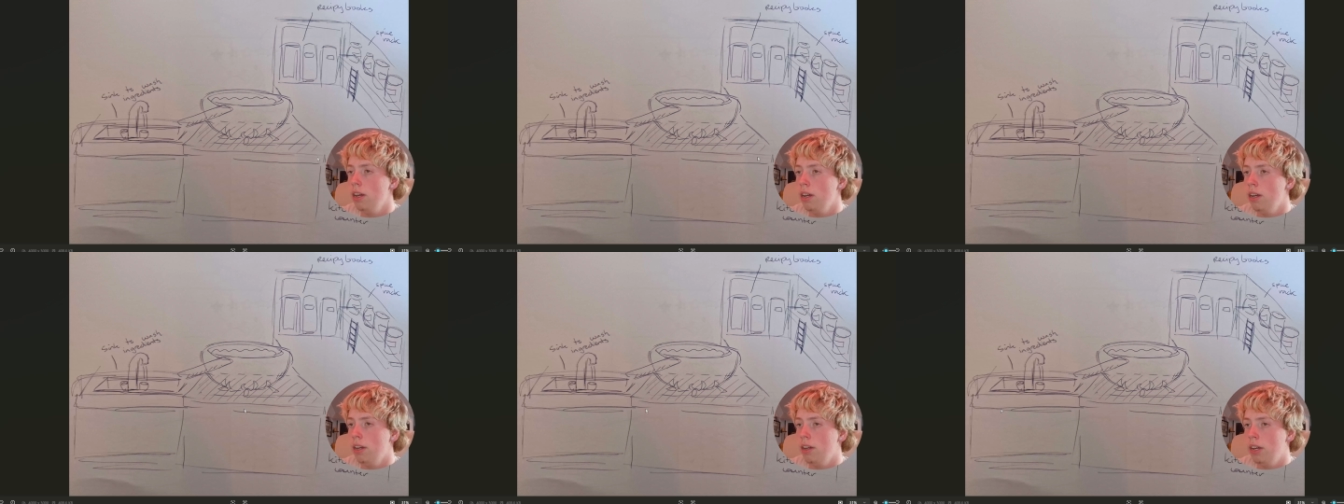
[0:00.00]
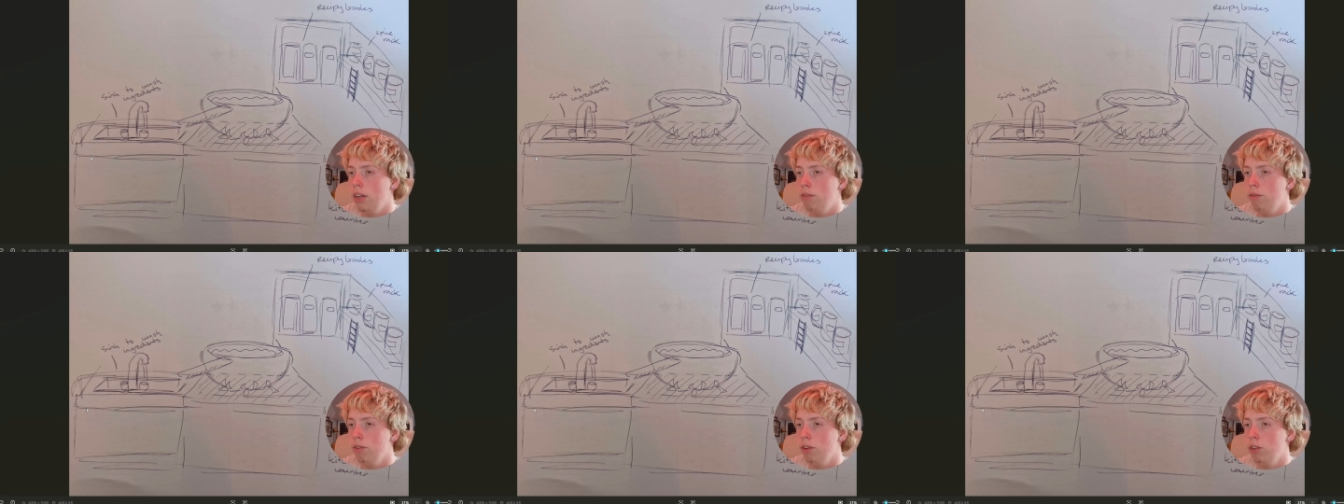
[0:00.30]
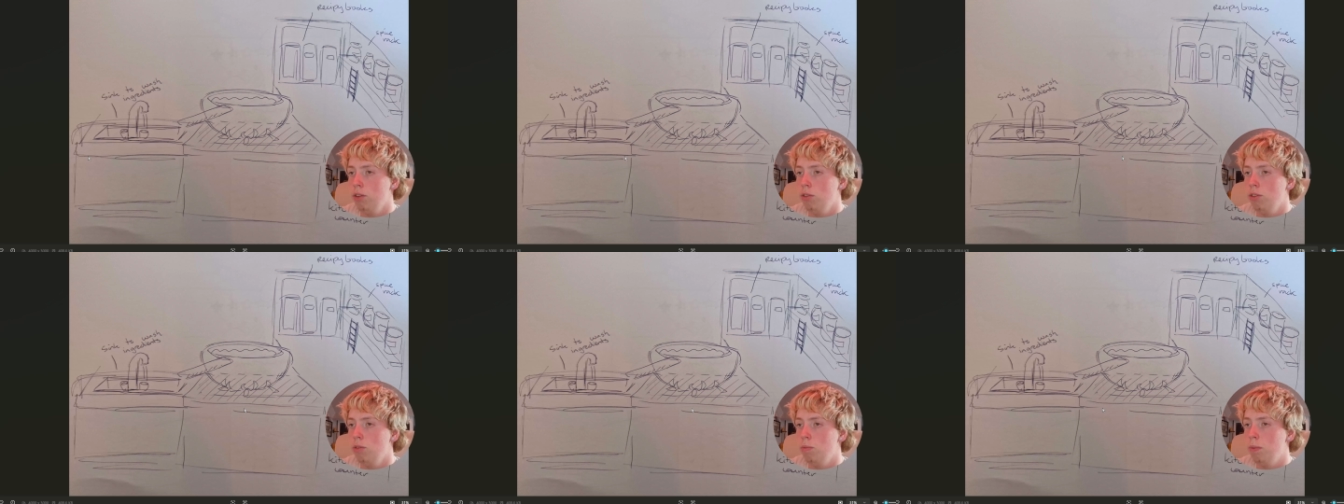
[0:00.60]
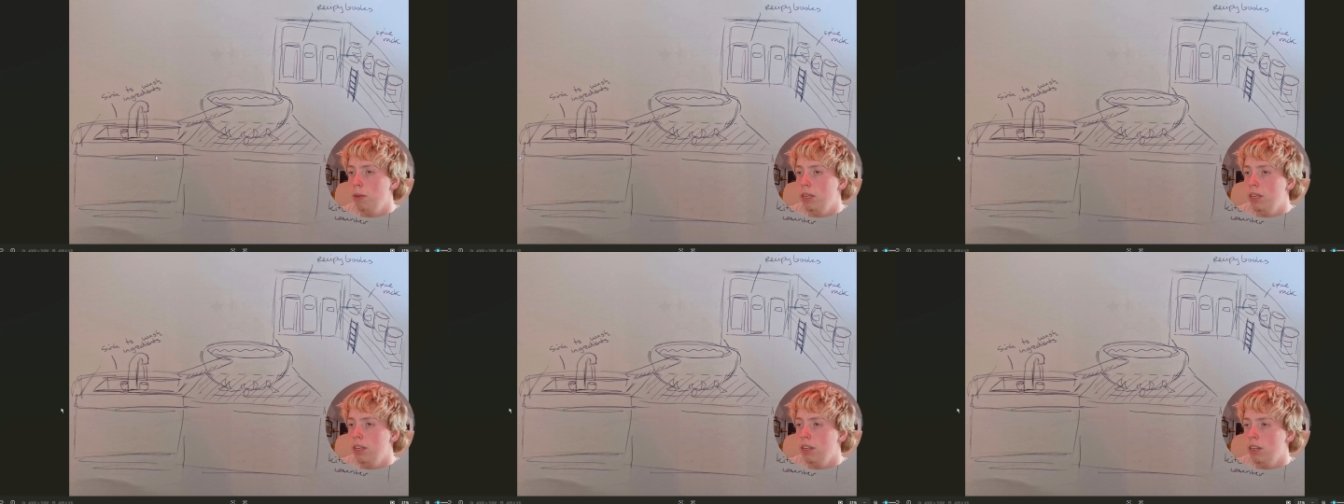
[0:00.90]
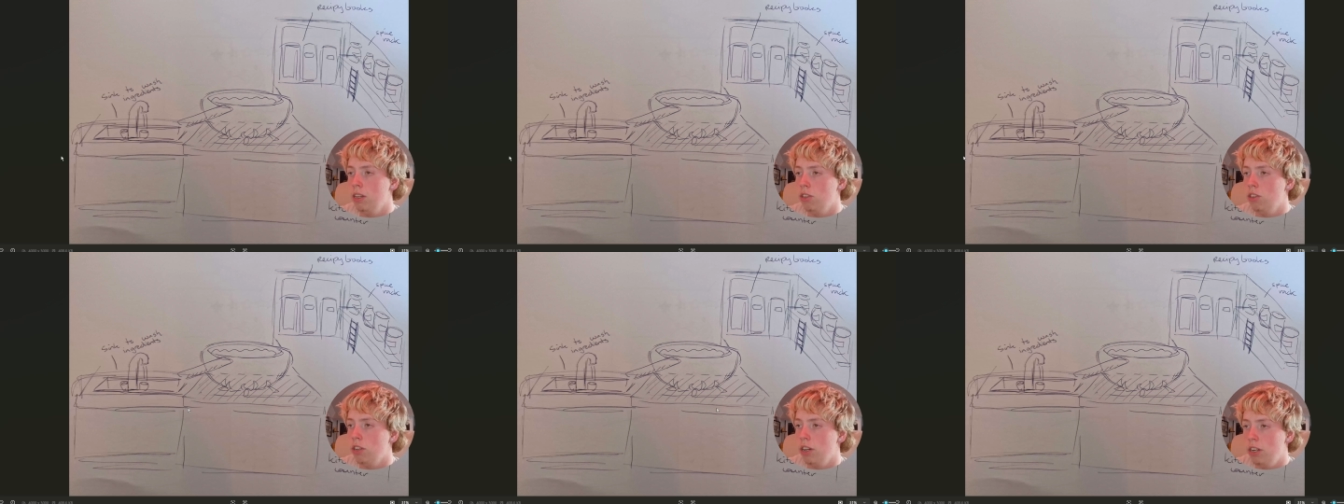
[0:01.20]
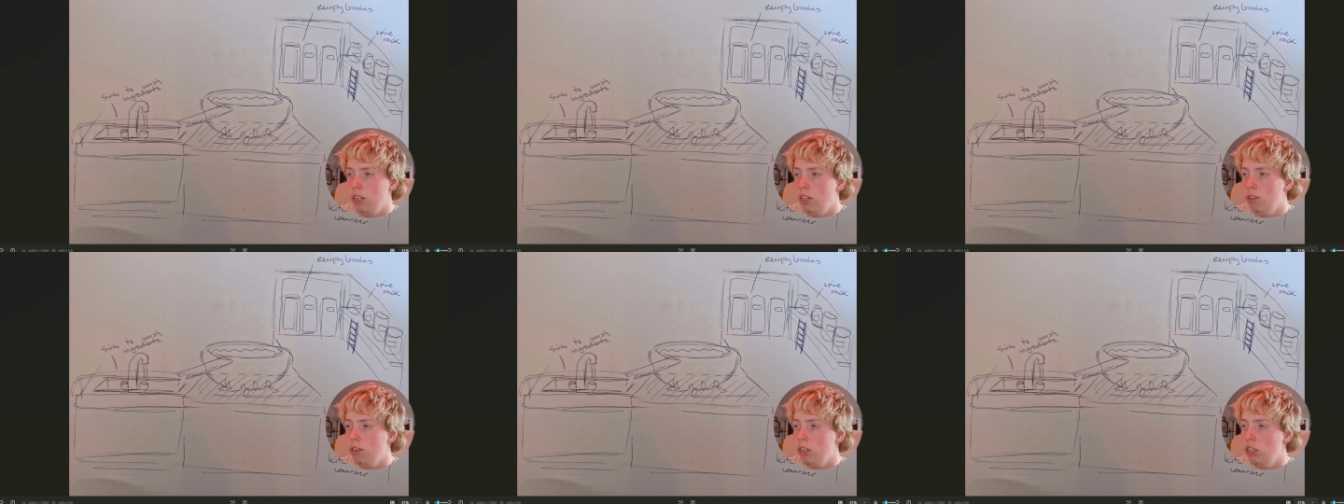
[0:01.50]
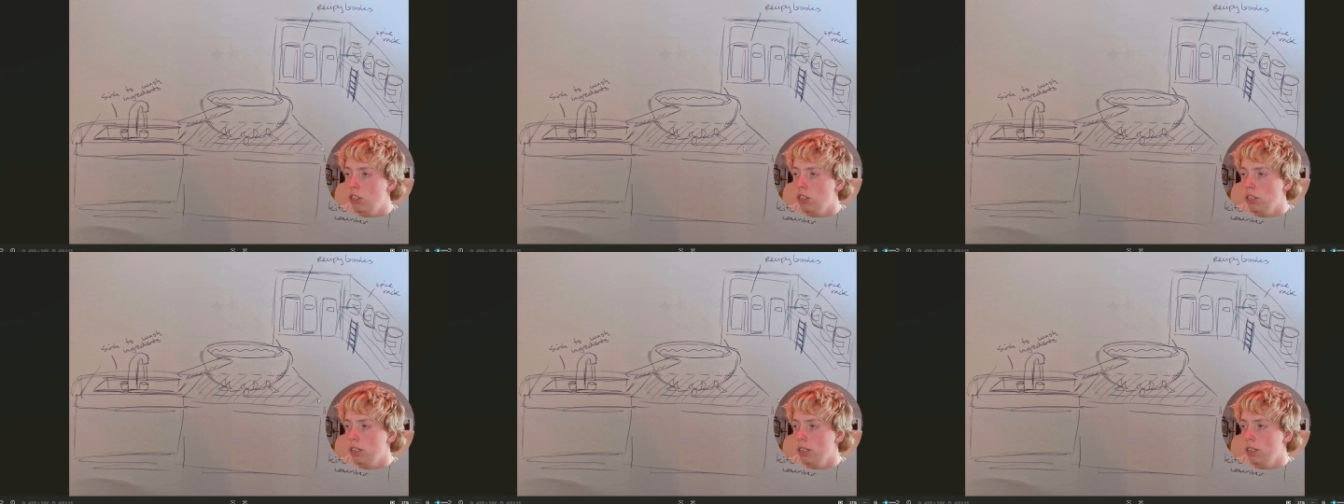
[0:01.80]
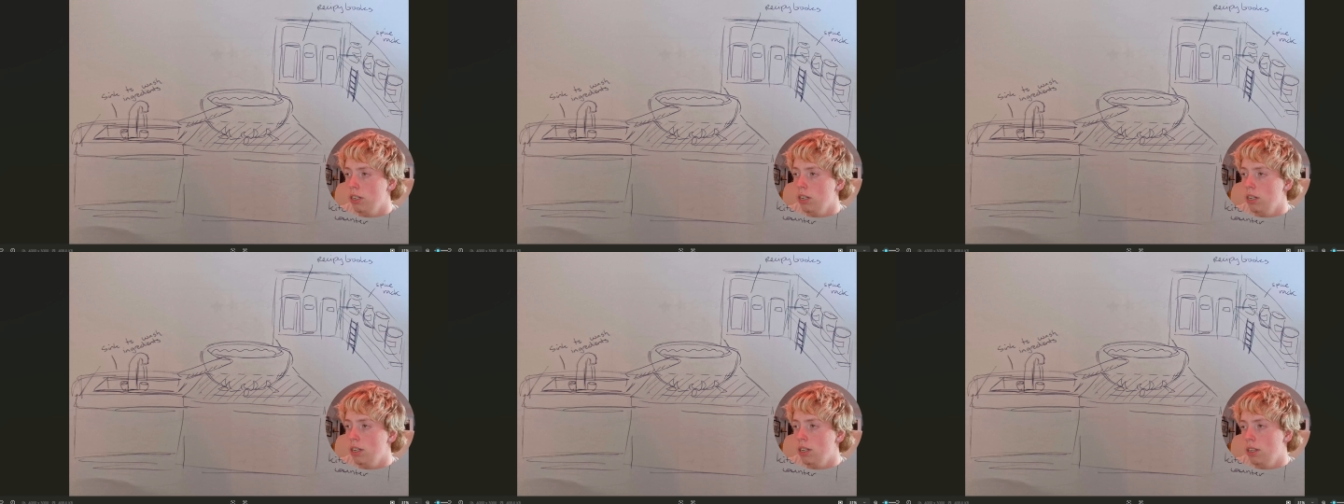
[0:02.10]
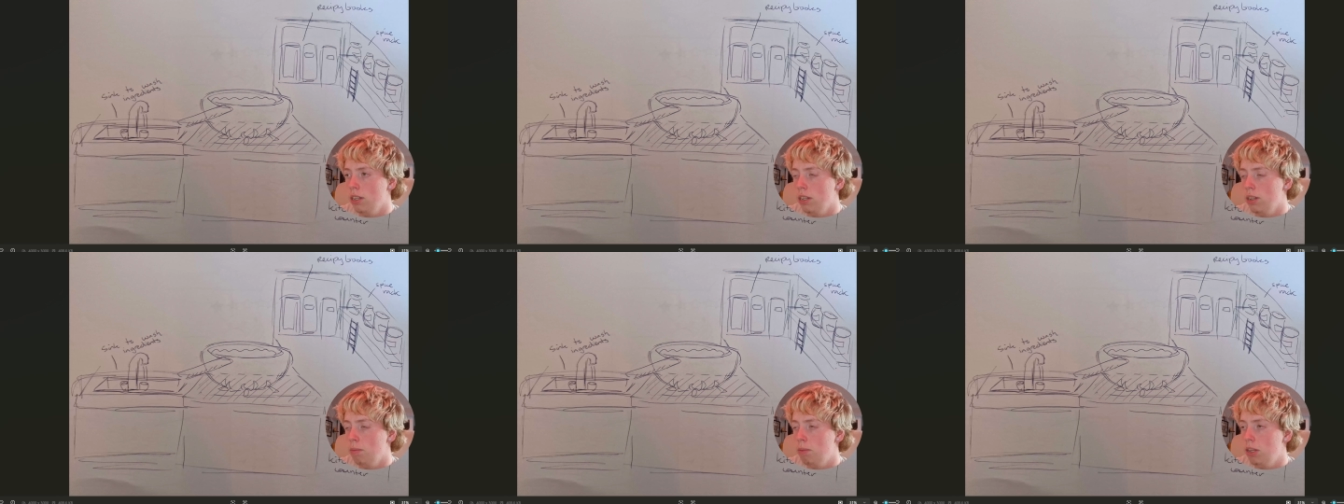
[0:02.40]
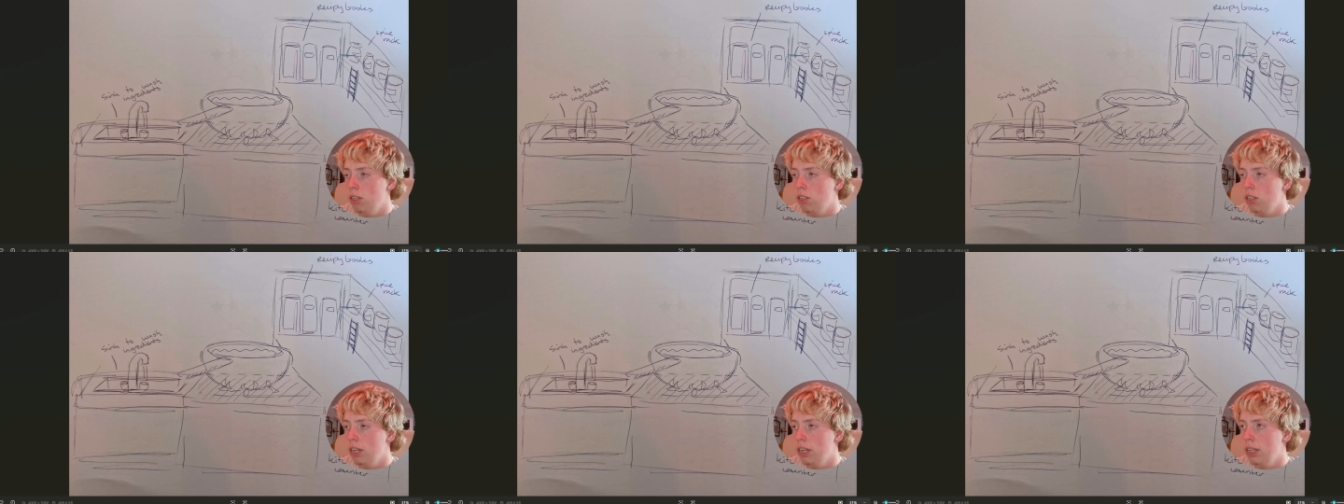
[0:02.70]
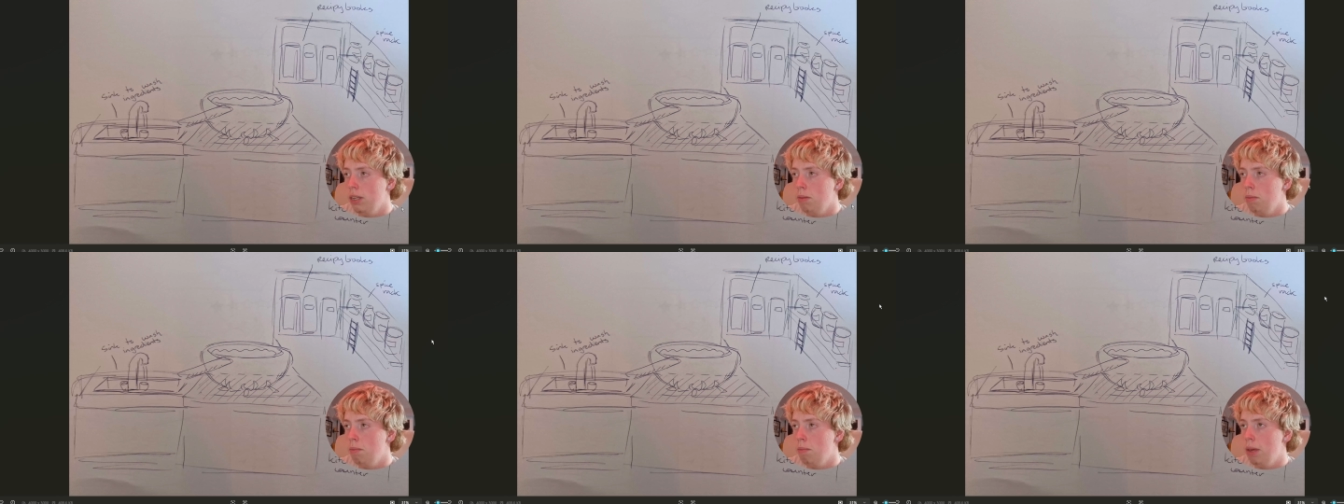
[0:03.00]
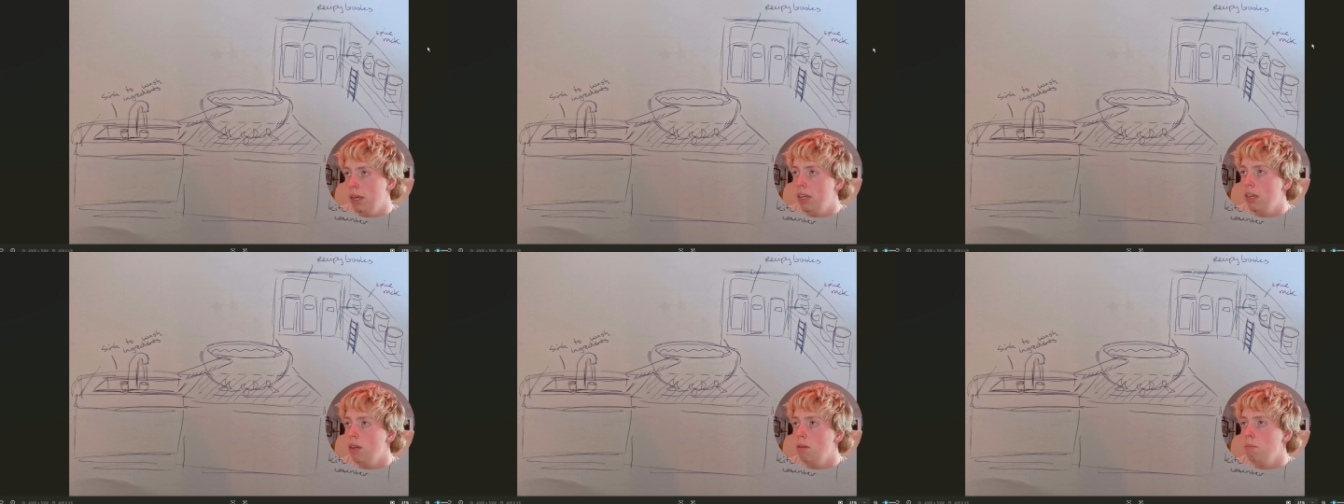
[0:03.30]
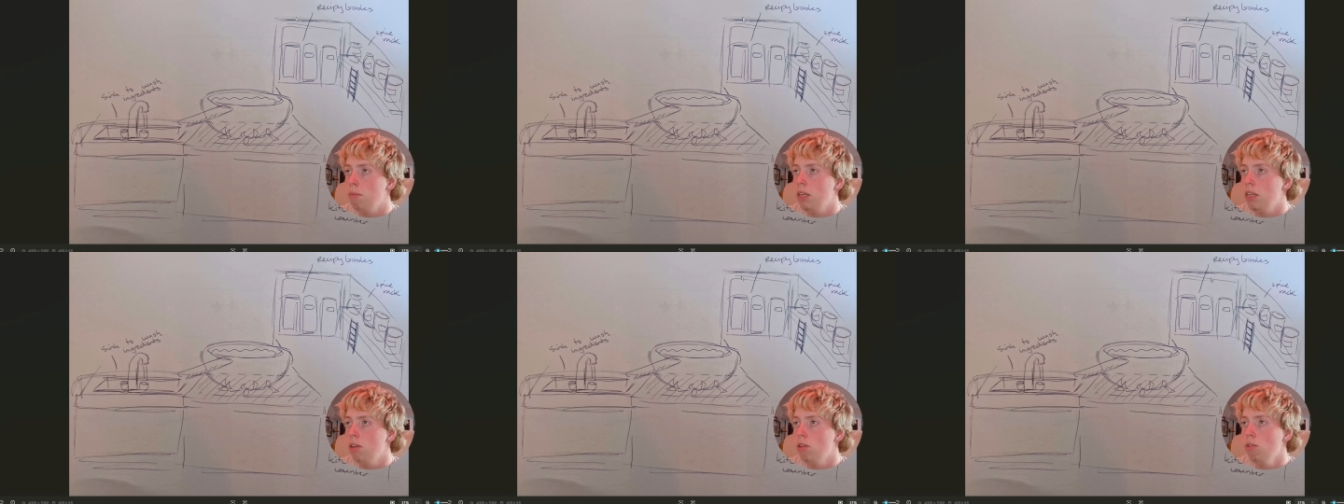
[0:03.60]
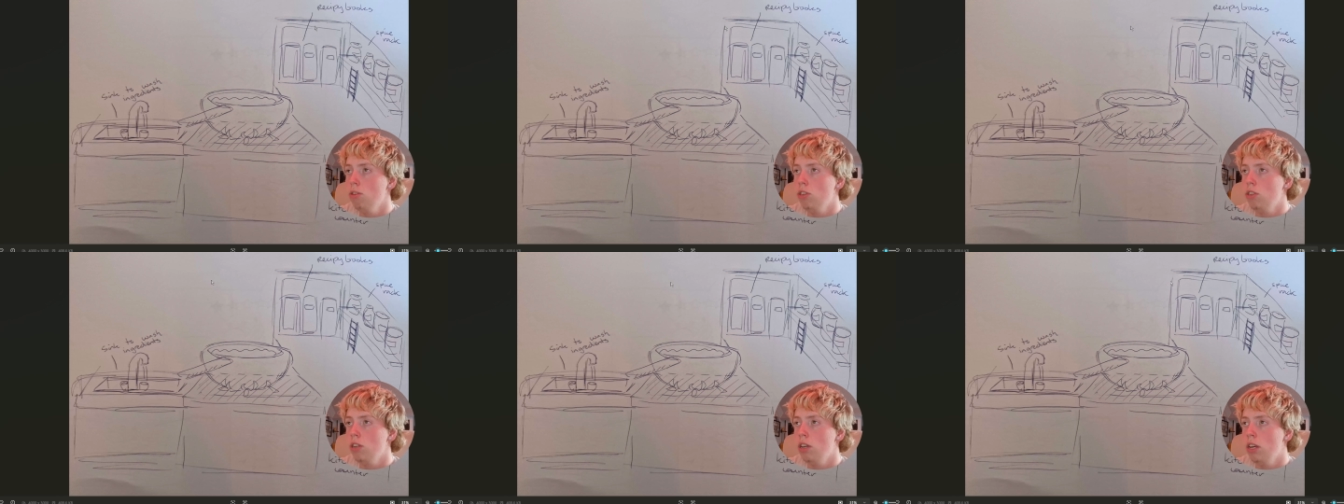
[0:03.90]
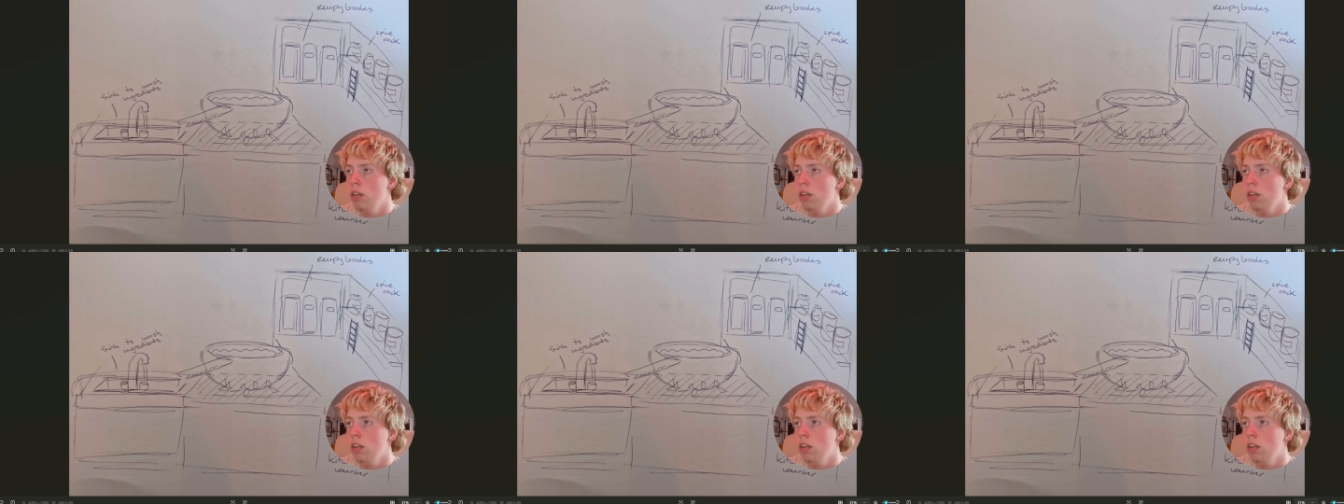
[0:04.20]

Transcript: and for you to be a tiny creature, basically making meals.